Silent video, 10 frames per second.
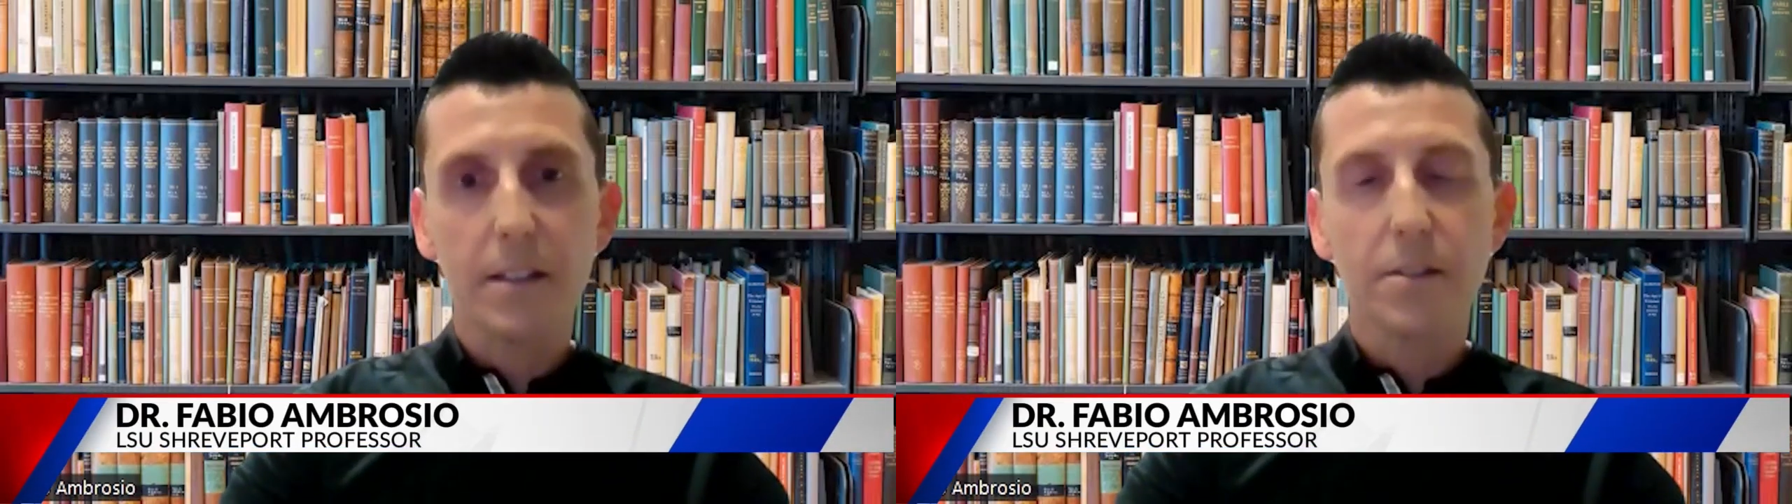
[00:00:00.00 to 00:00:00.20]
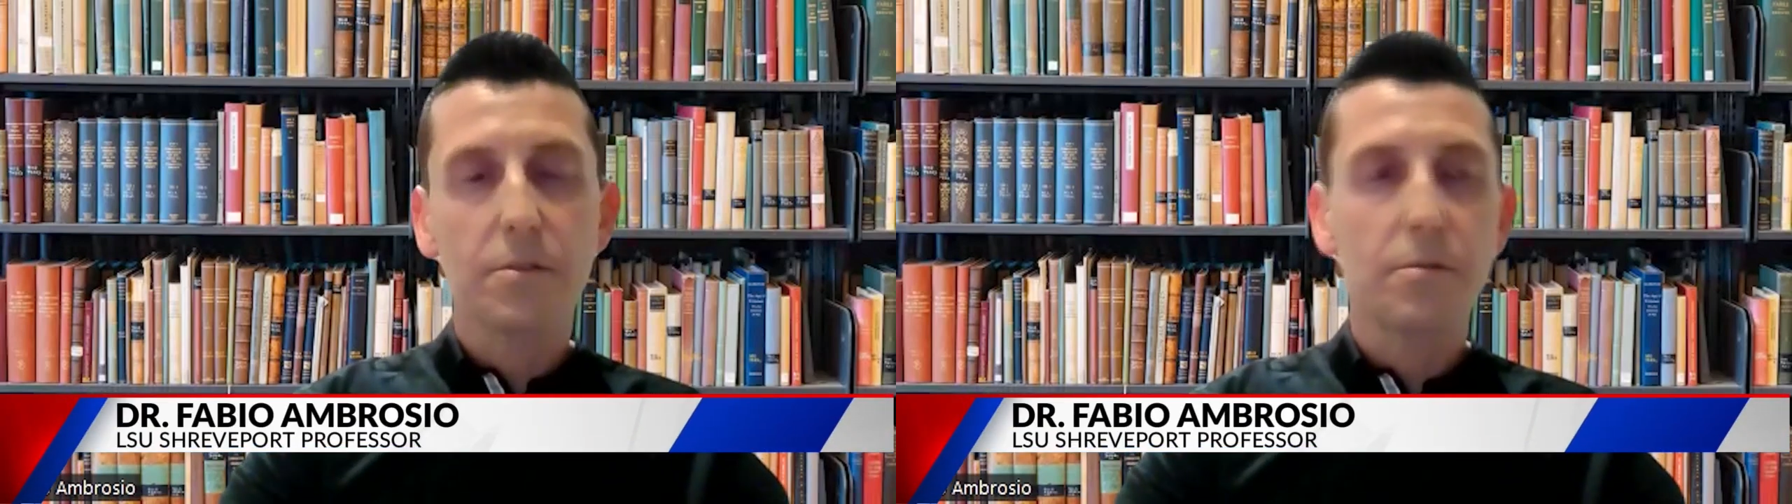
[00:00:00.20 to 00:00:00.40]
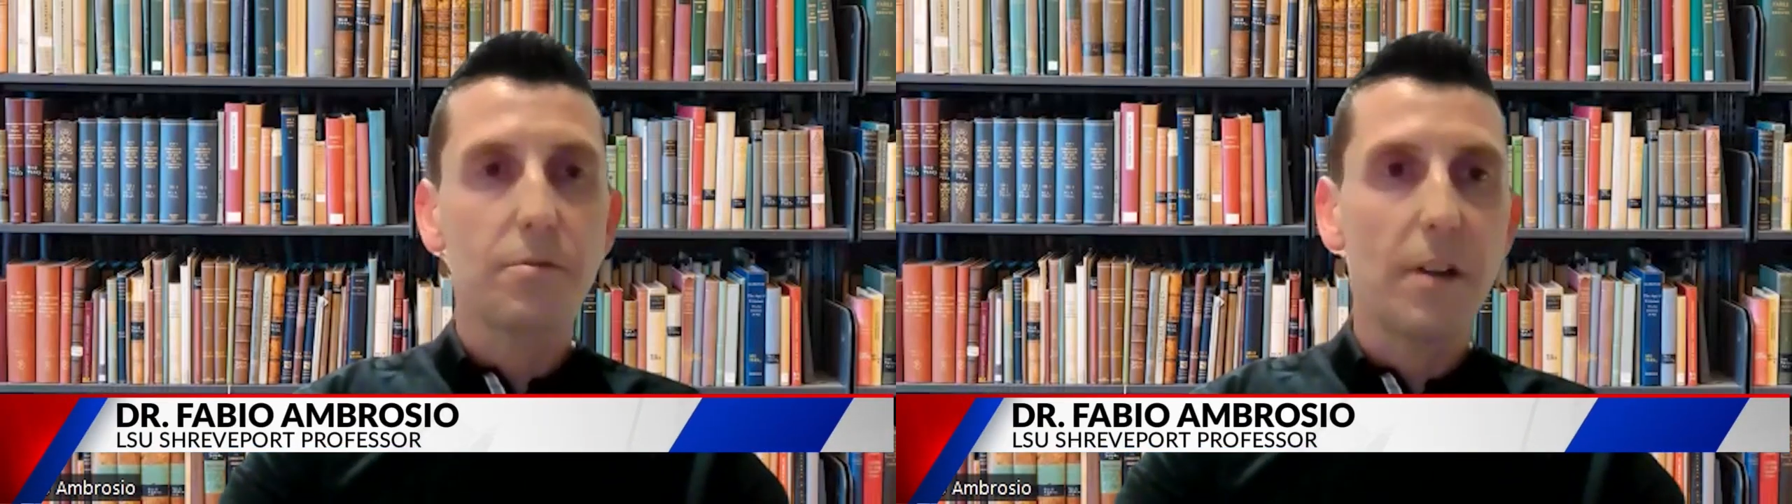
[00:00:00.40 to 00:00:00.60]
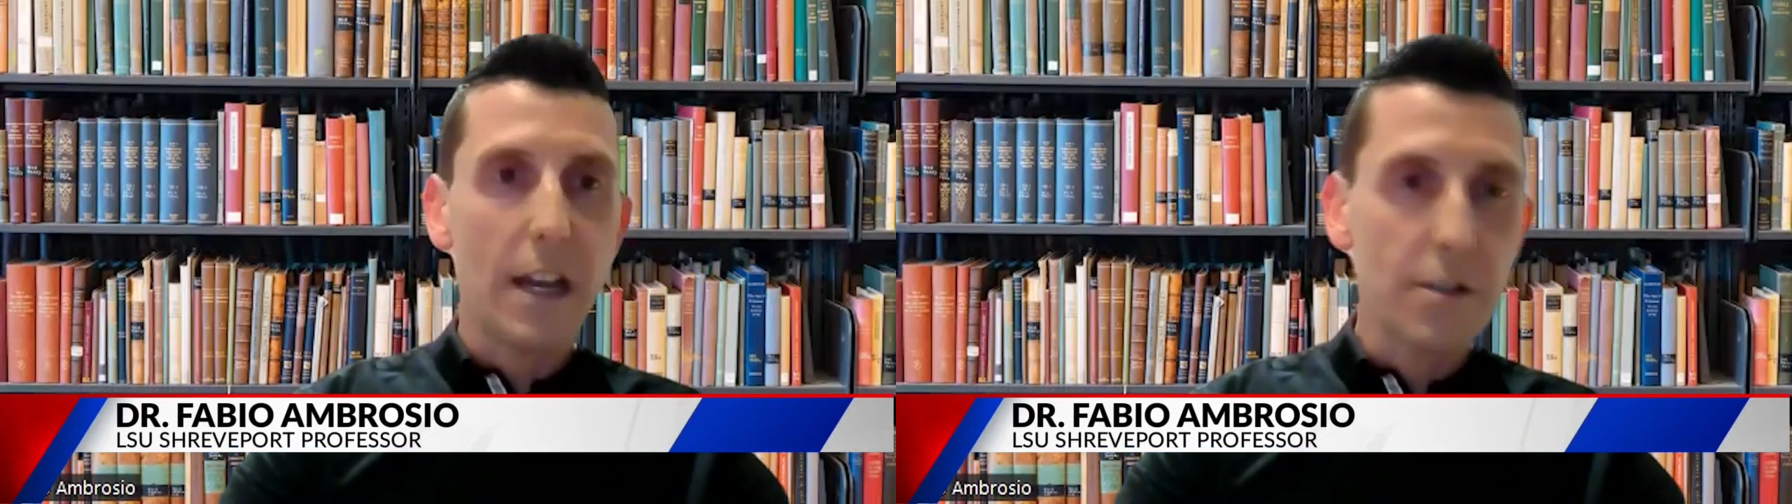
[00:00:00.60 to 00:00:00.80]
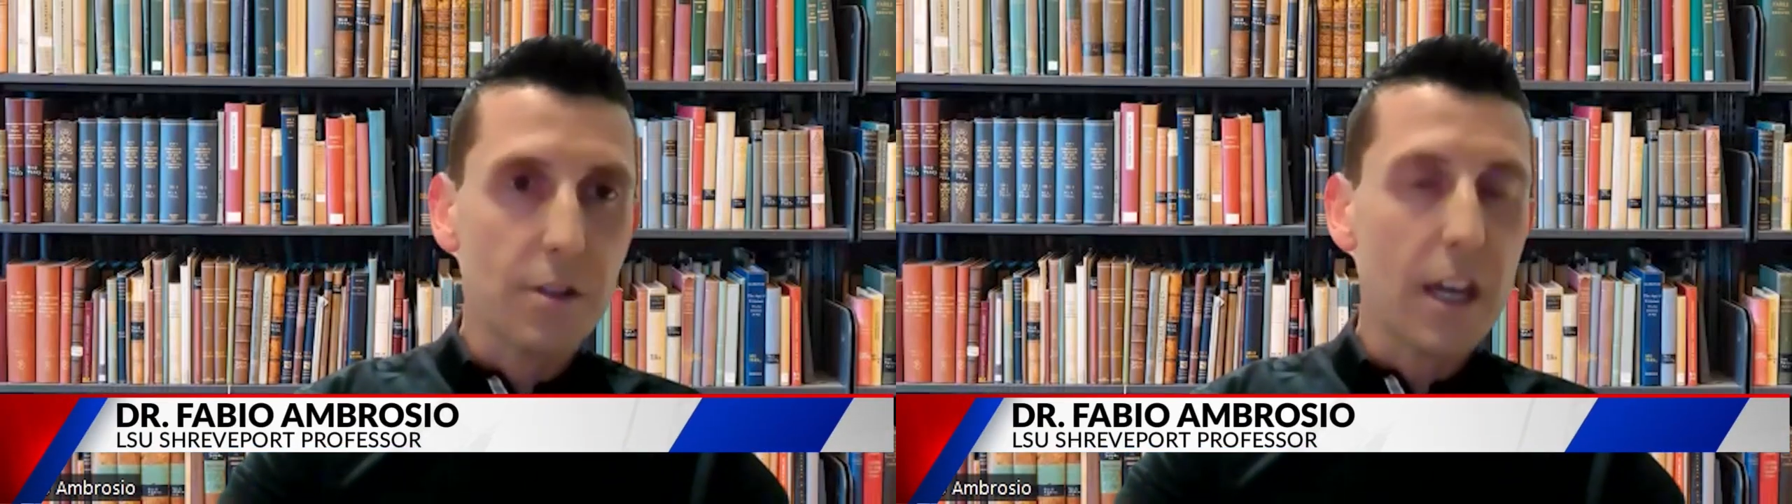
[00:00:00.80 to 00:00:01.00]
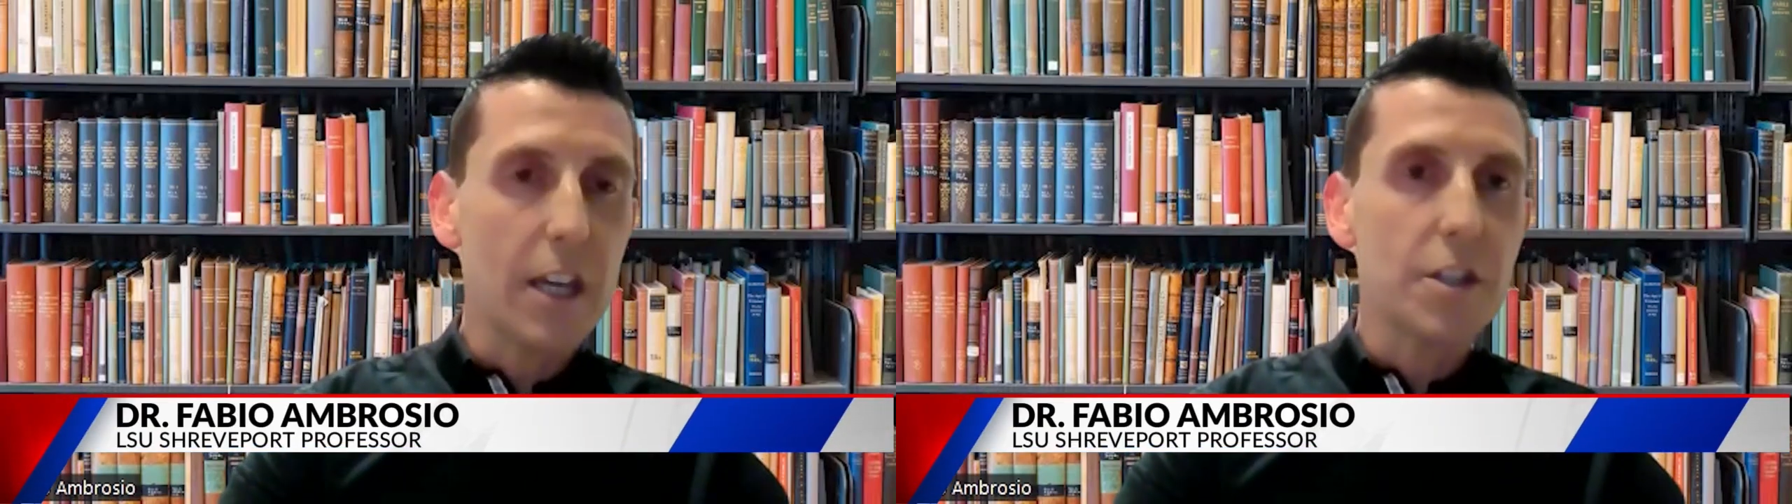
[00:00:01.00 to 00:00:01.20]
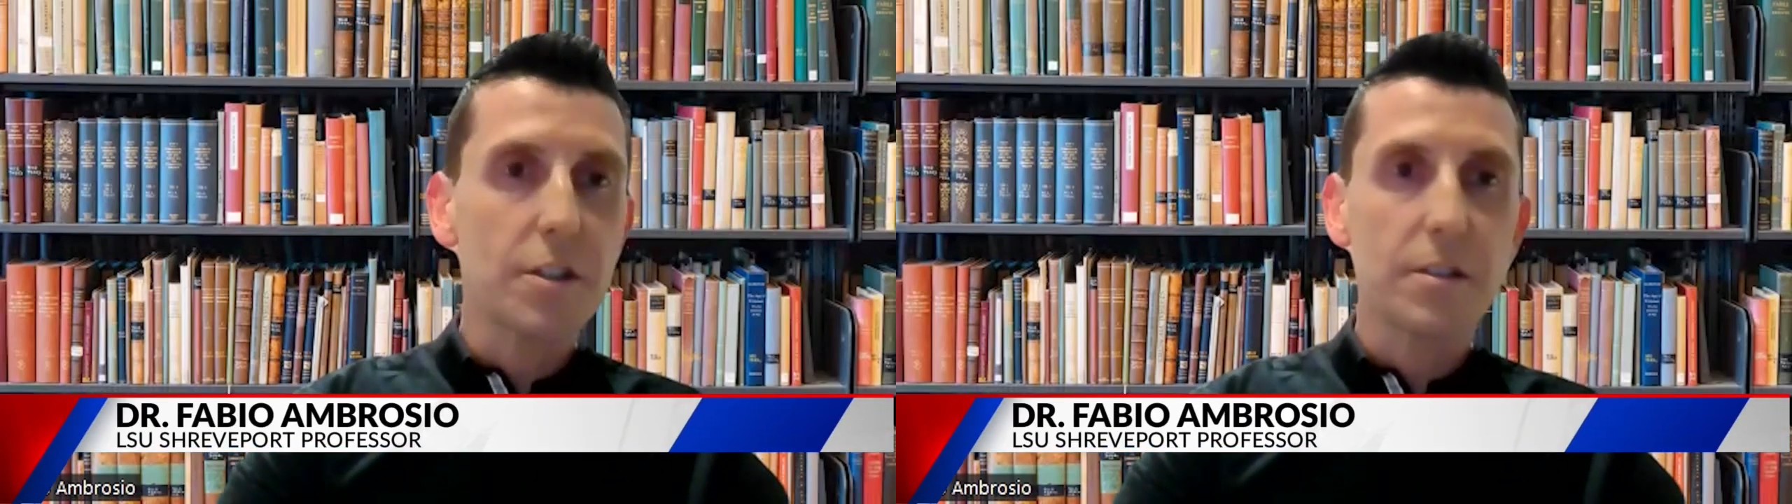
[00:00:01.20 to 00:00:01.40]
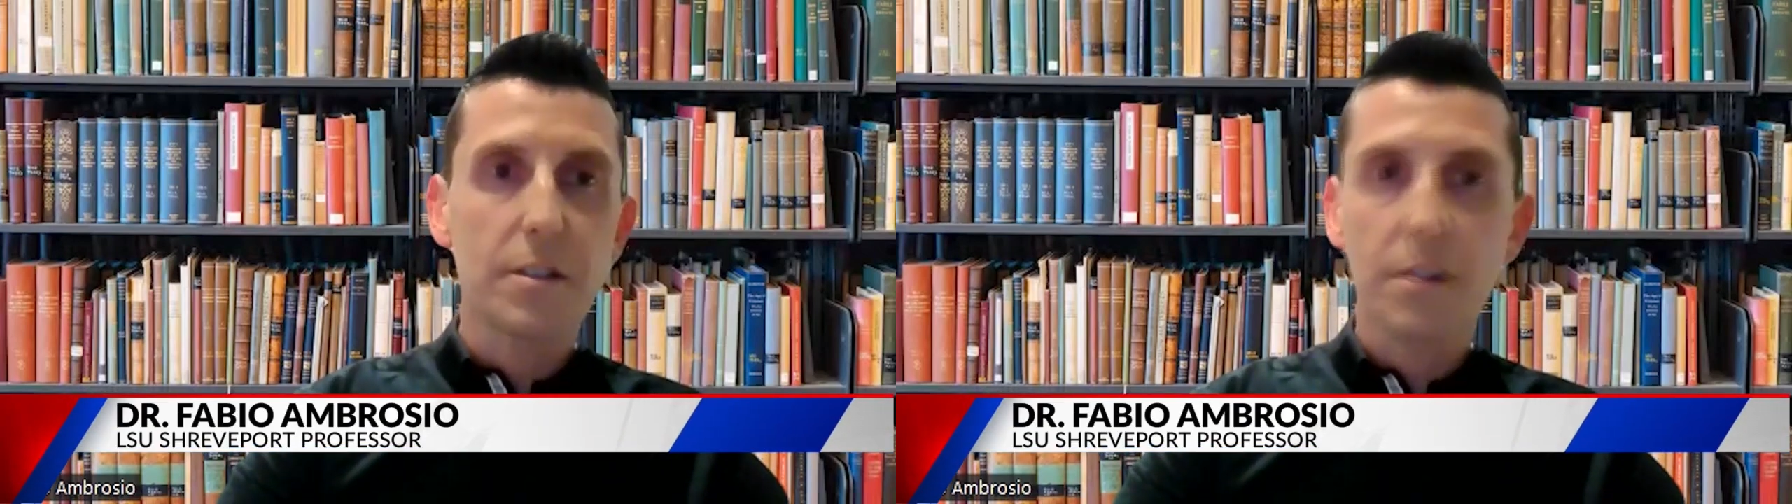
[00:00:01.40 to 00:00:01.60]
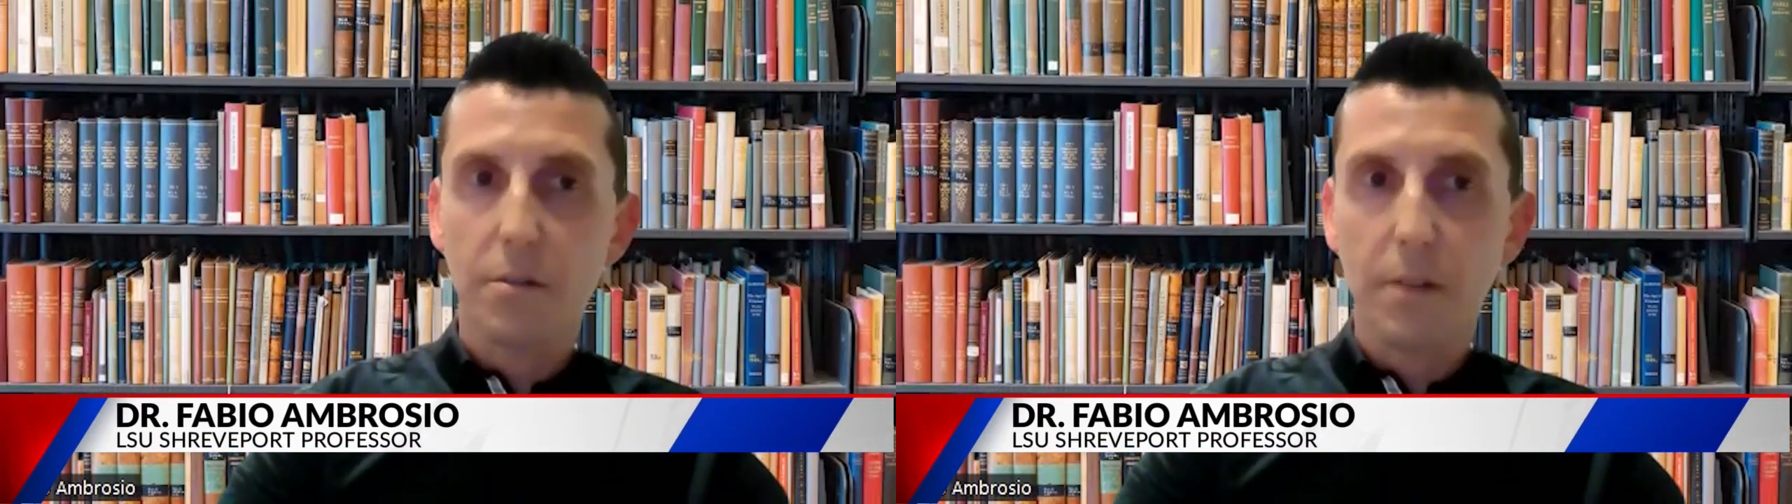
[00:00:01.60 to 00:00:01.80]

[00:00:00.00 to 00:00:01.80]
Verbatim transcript: cuts to education